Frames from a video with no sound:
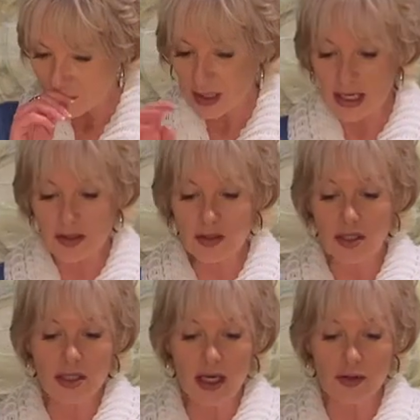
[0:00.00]
We're going to
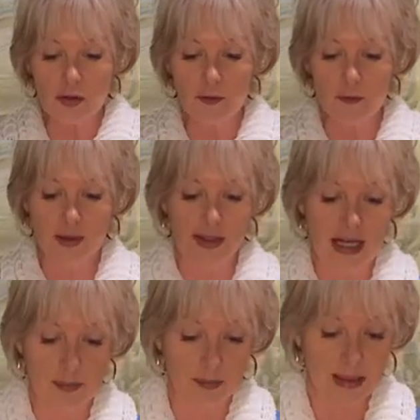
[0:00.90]
start off with
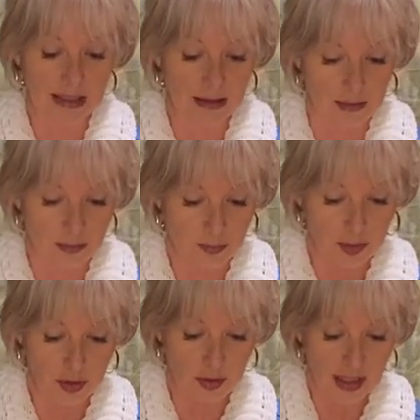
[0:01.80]
our bean
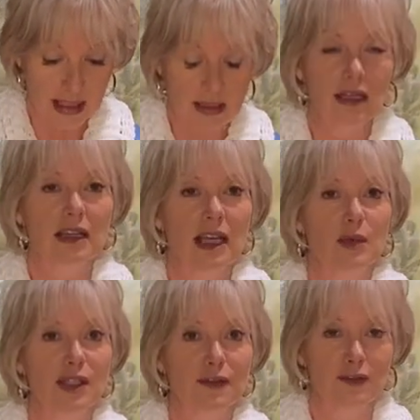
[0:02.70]
puree. That
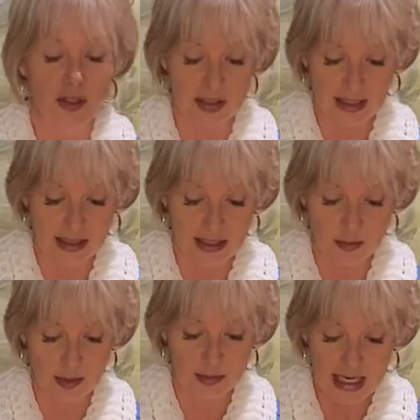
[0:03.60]
was the first thing
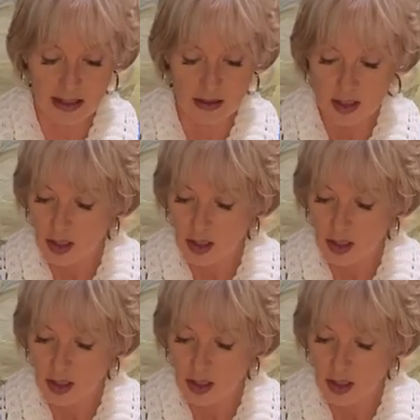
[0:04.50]
that we made.